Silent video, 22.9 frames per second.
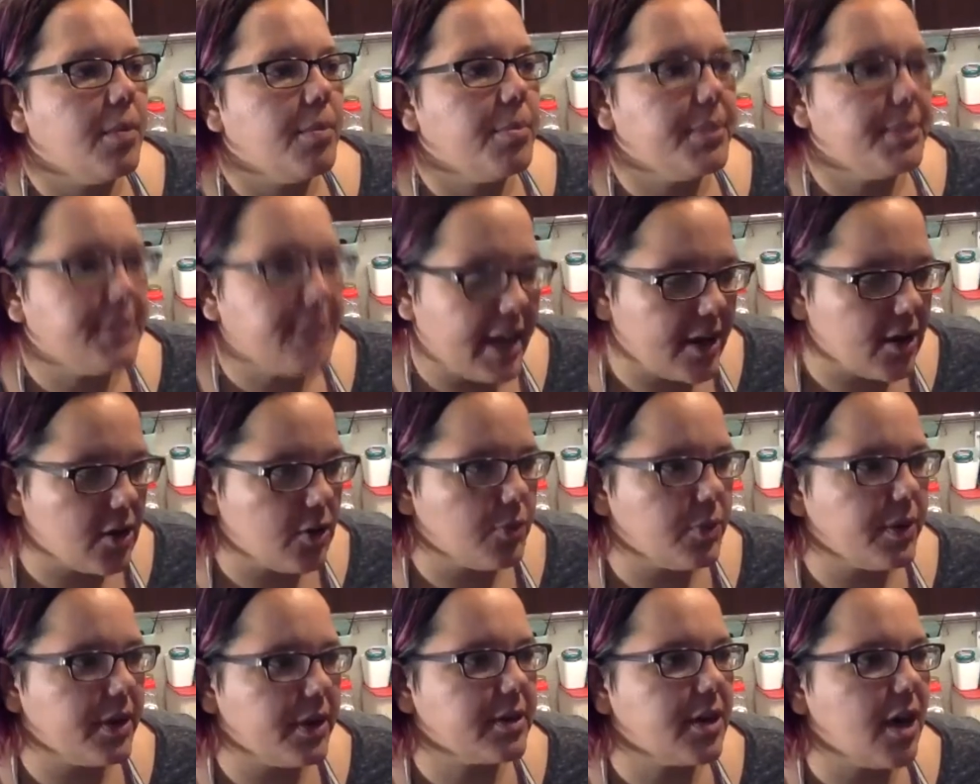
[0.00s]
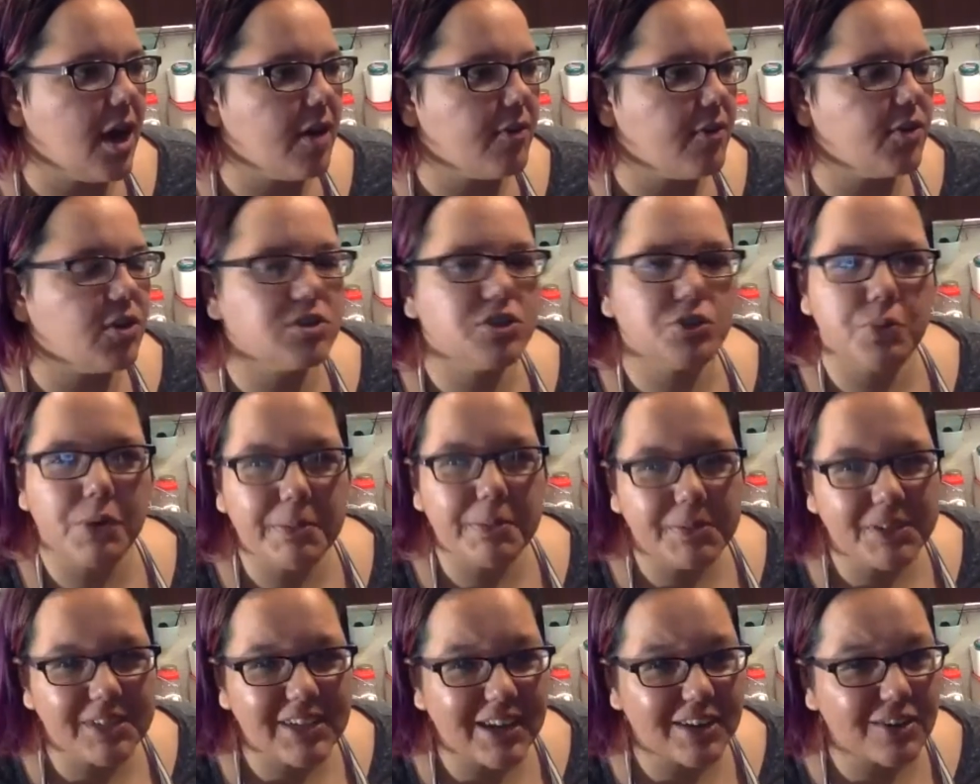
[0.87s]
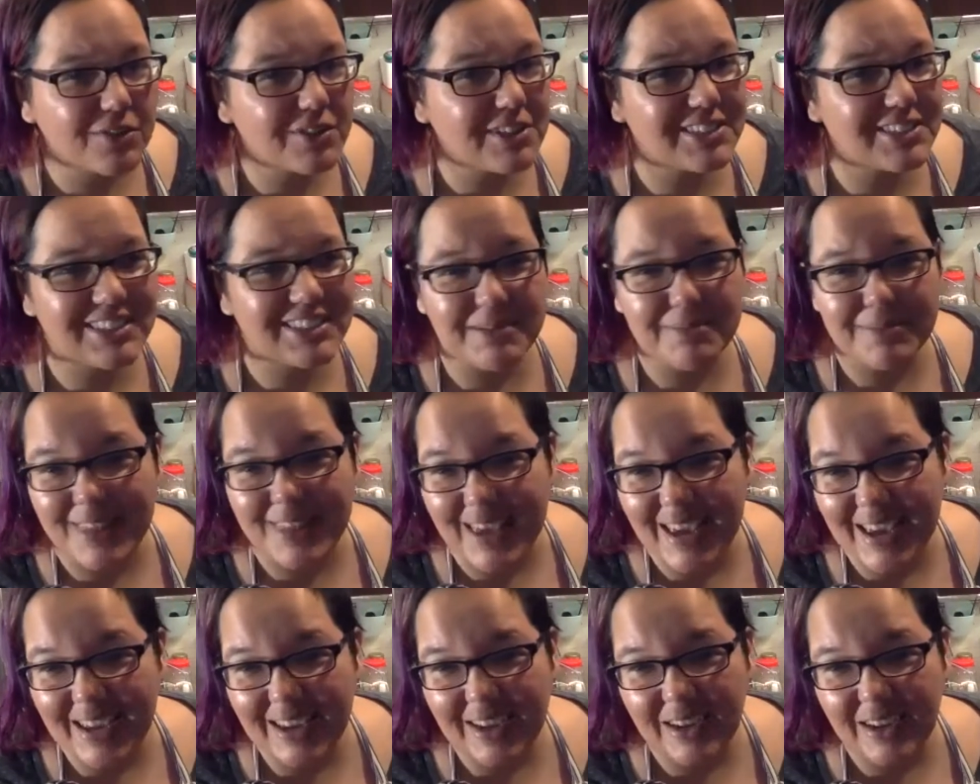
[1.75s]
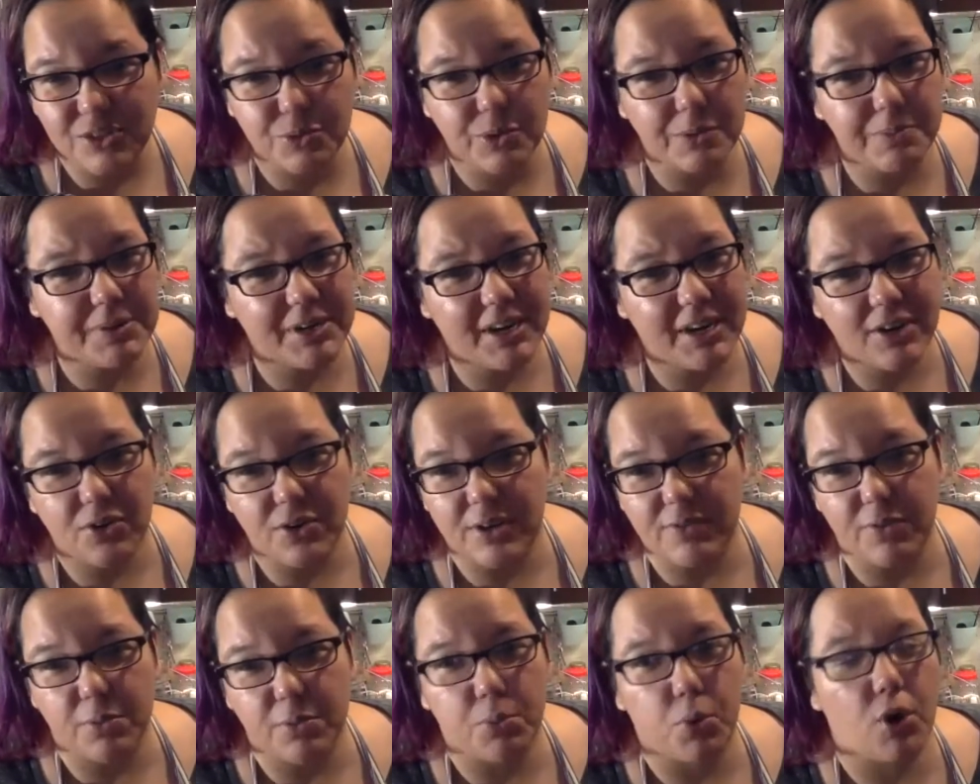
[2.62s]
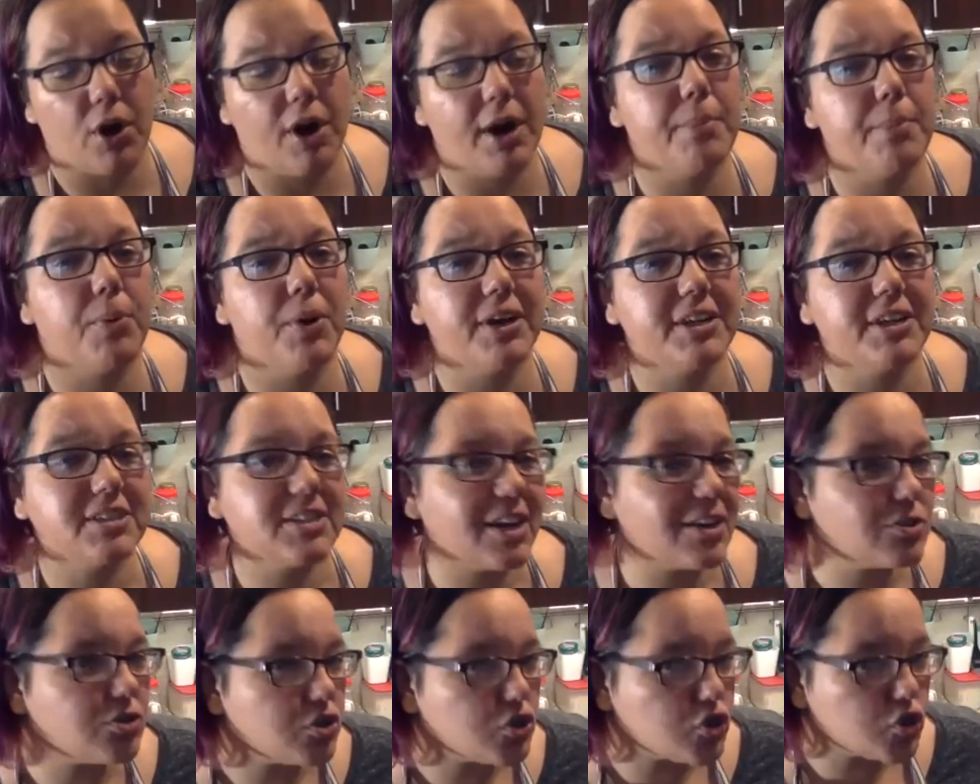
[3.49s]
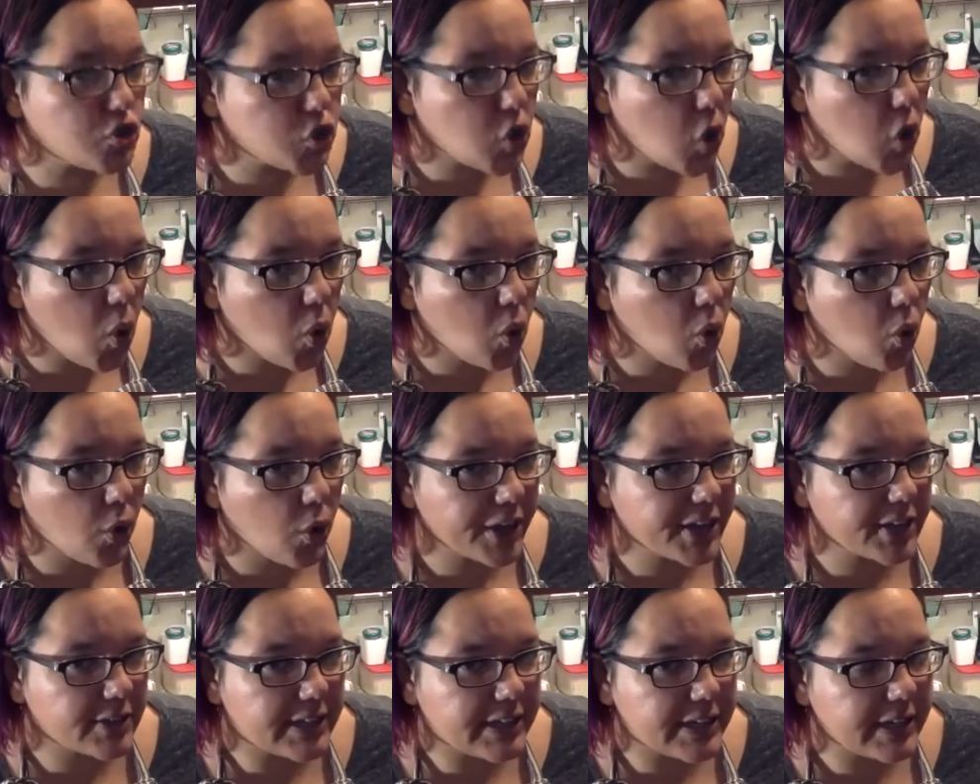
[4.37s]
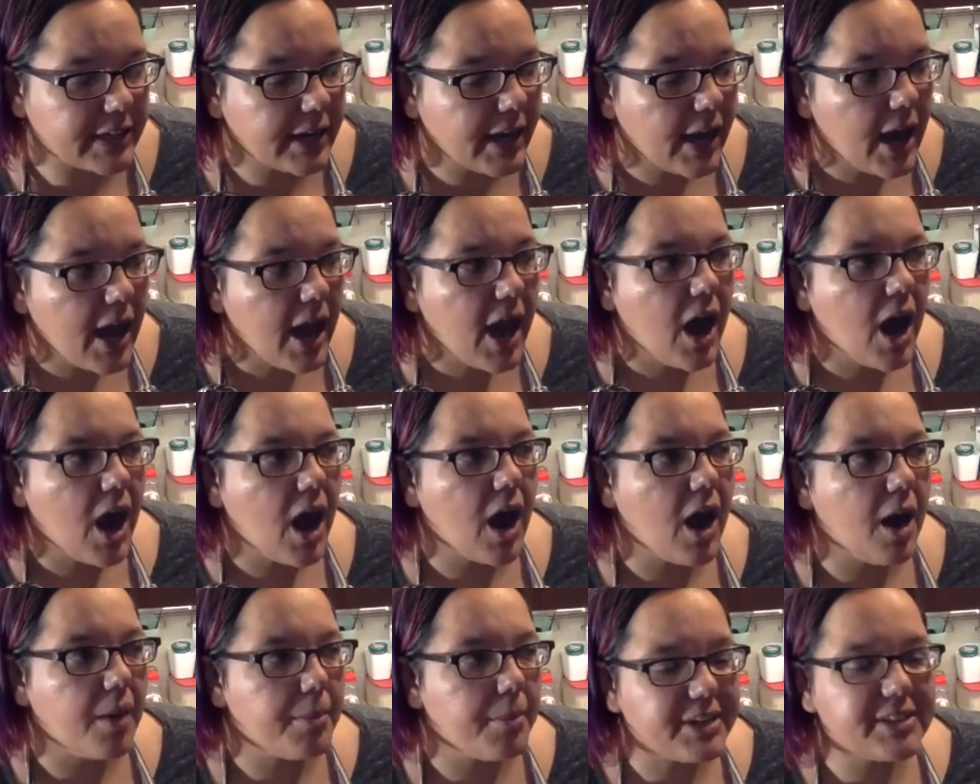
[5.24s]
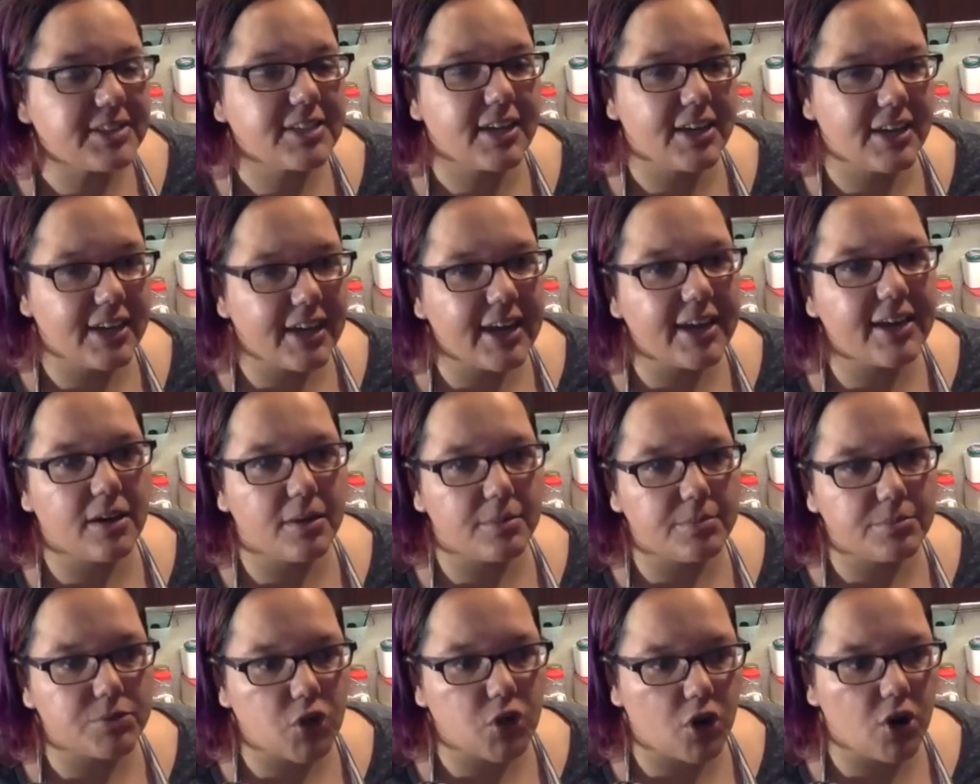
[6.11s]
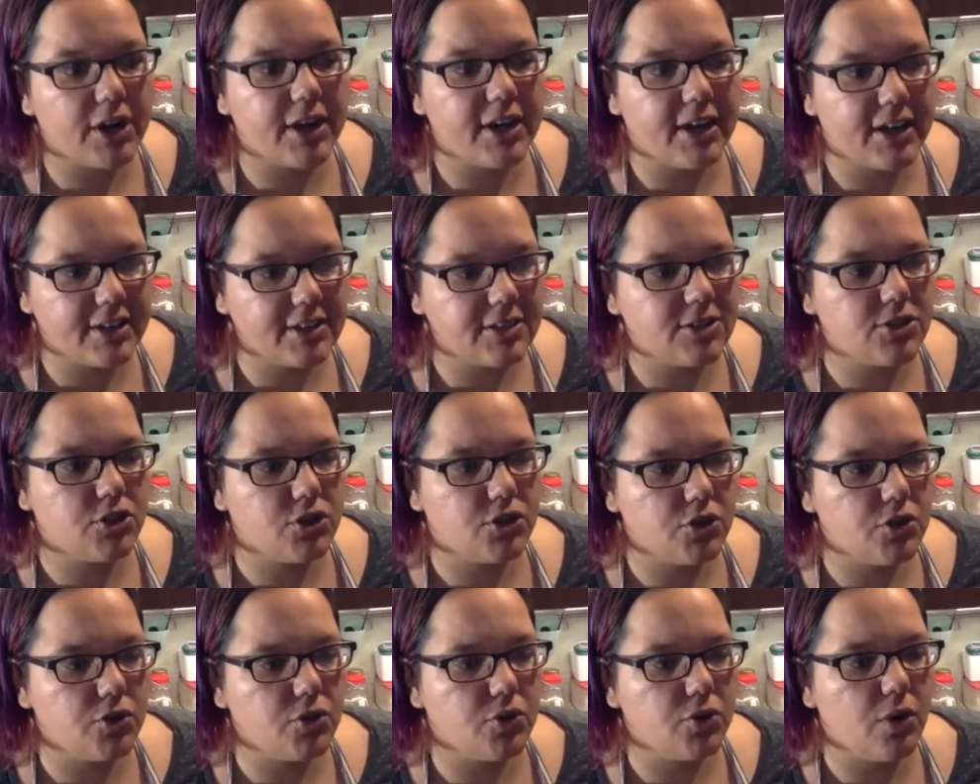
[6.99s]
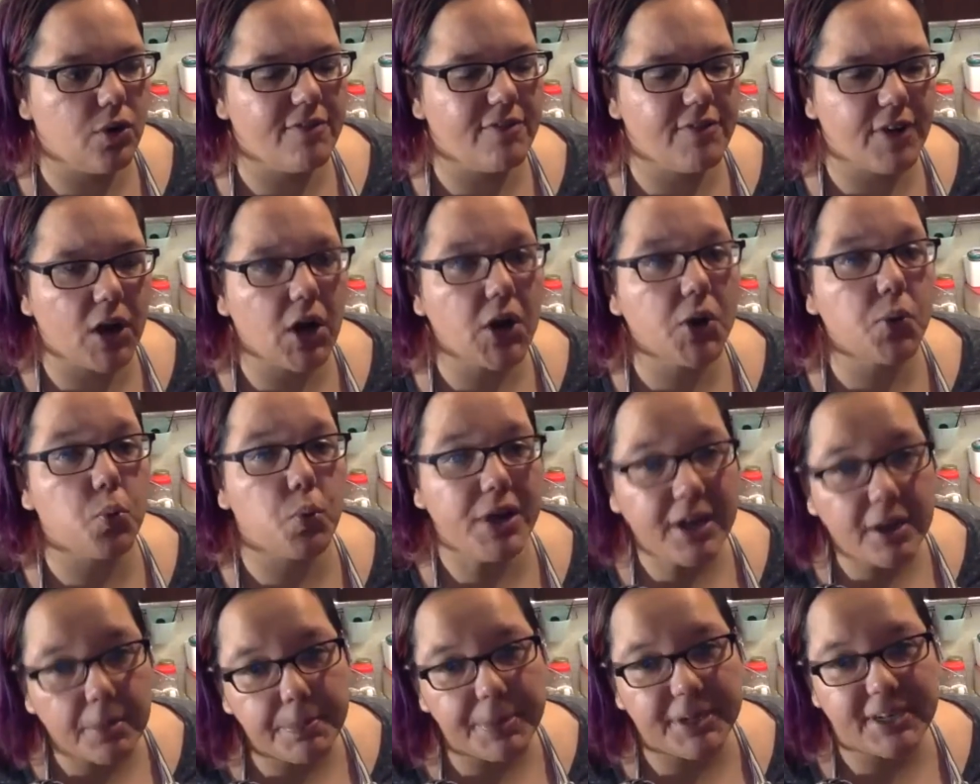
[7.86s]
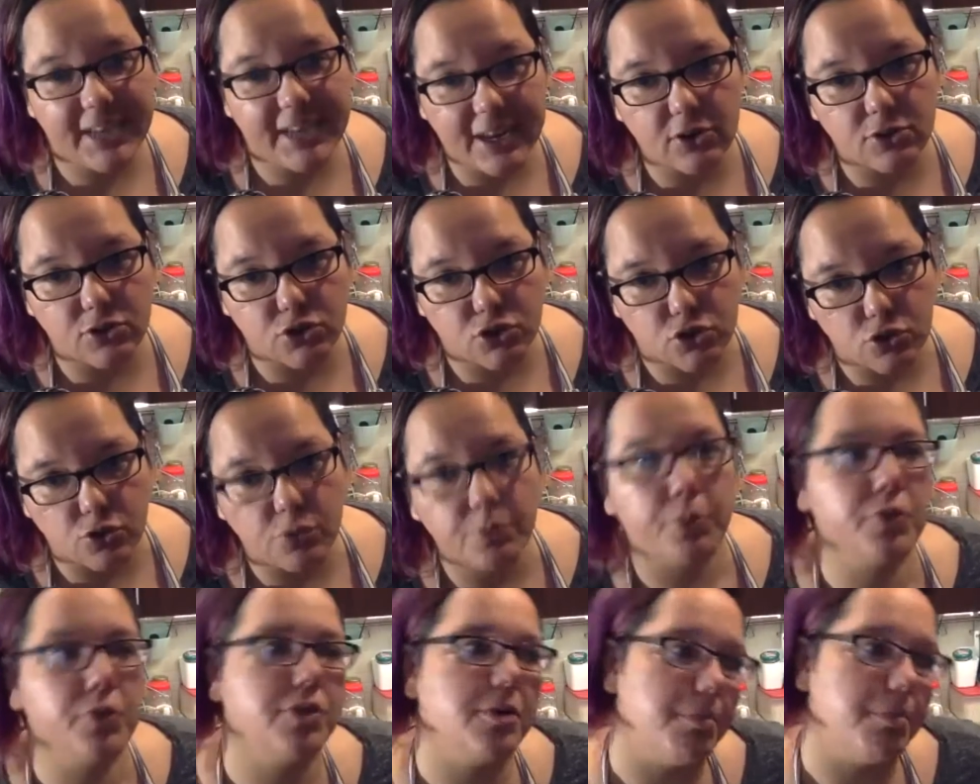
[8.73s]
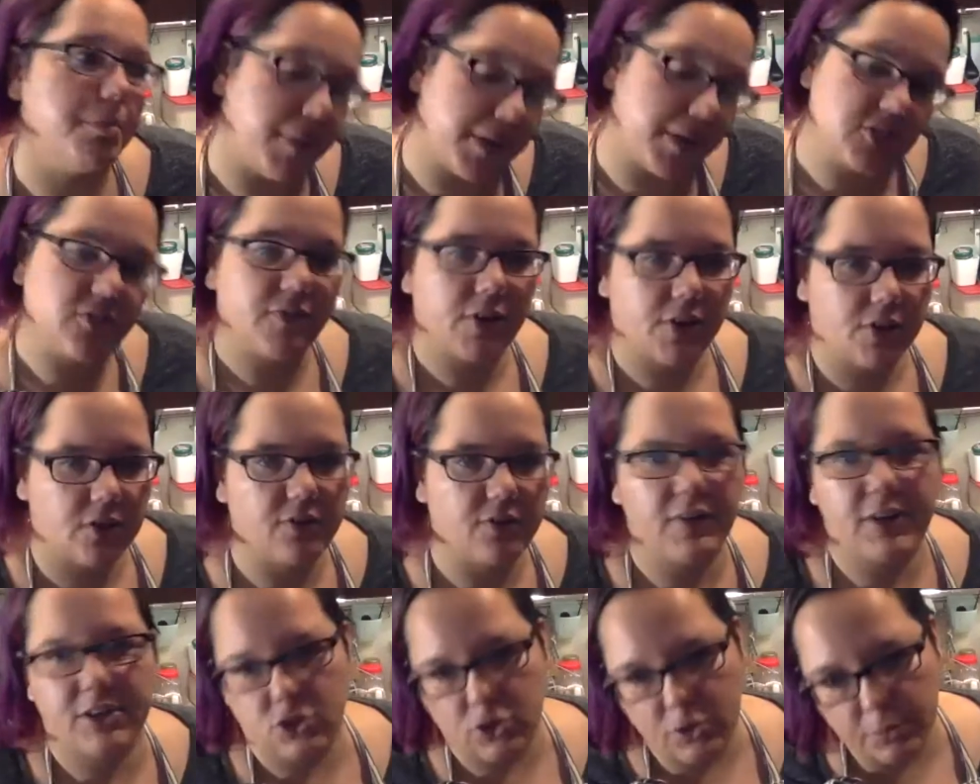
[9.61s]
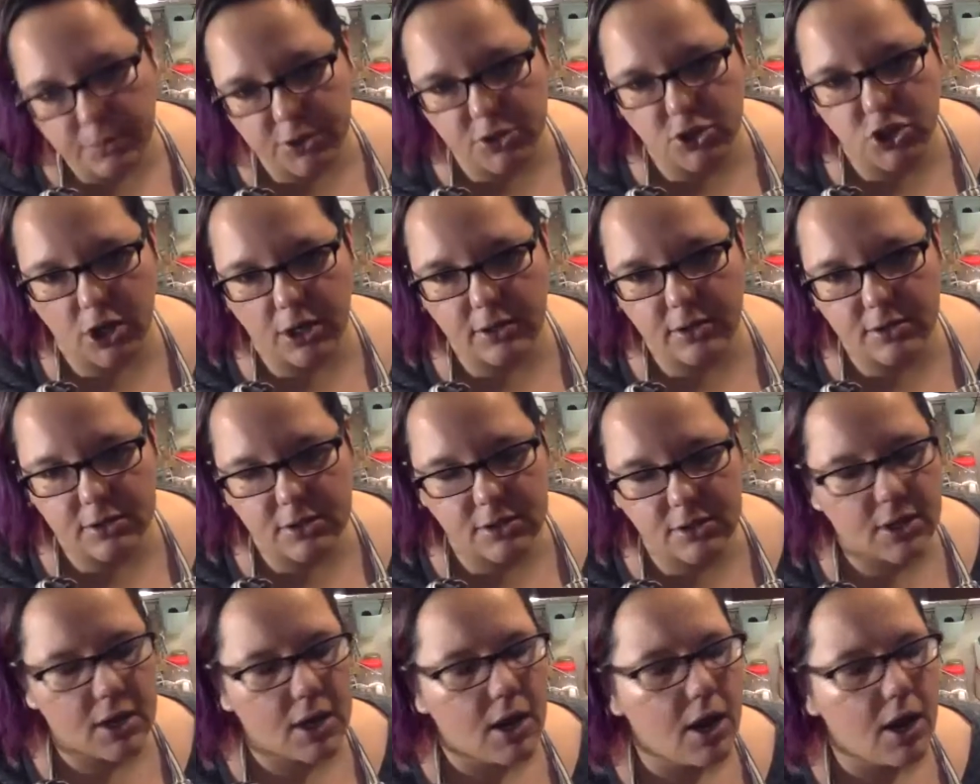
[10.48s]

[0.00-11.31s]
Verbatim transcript: Potato, we had covered. Sweet potato, the same thing. Sweet potato, even more. It breaks down so quickly. Um, it's going to end up turning into a very weak potato soup with a bunch of other vegetable chunks.